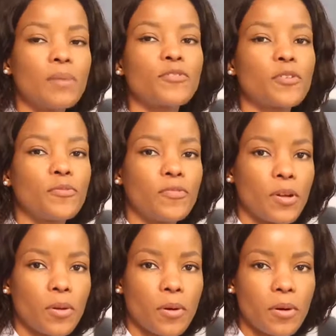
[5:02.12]
I'm from
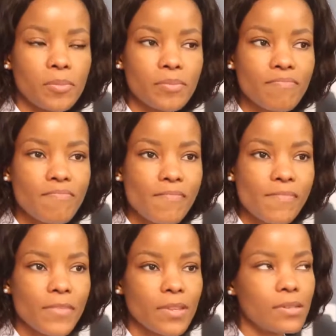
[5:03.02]
Velcom.
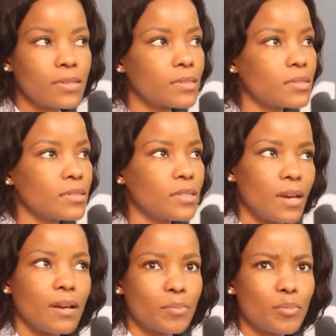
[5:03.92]

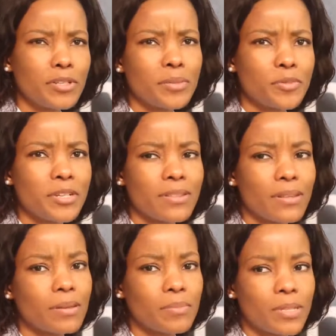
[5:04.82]
Yeah, born and bred
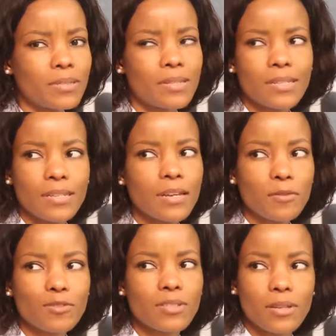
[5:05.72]
there, basically, I
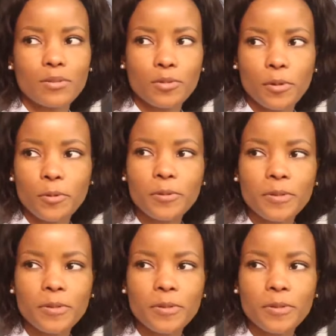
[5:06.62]
could say so.